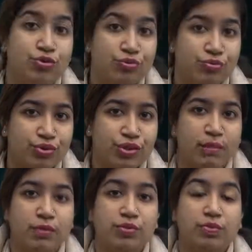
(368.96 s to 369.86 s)
choose
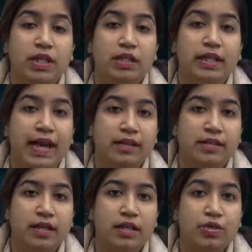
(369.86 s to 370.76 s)
between the
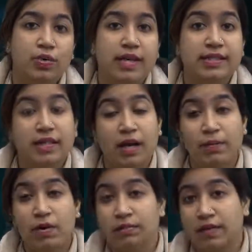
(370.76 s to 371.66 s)
candidate who has
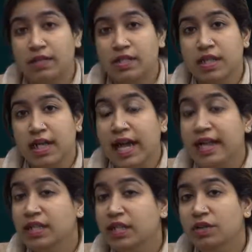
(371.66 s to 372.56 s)
come on merit
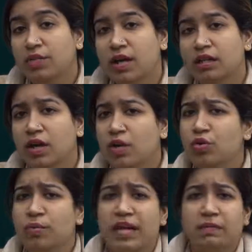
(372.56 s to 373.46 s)
and the other one
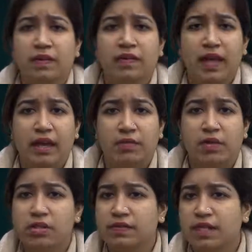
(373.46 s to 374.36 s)
who might be there
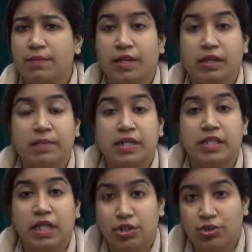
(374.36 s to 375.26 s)
because of some
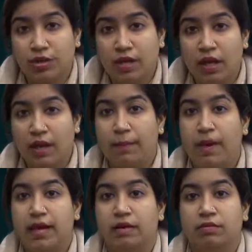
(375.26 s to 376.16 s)
recommendation
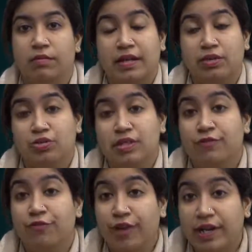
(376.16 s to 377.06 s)
by a manager's
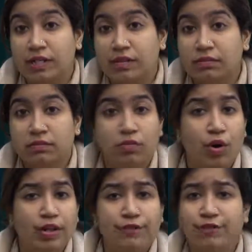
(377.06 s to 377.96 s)
friend
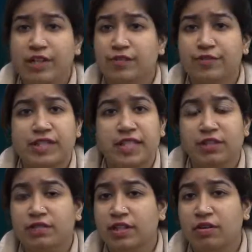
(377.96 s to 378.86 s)
or a friend of a
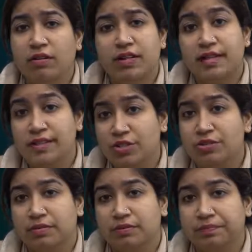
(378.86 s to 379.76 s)
senior in the
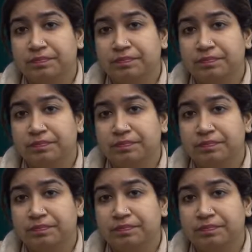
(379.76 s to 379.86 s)
organization.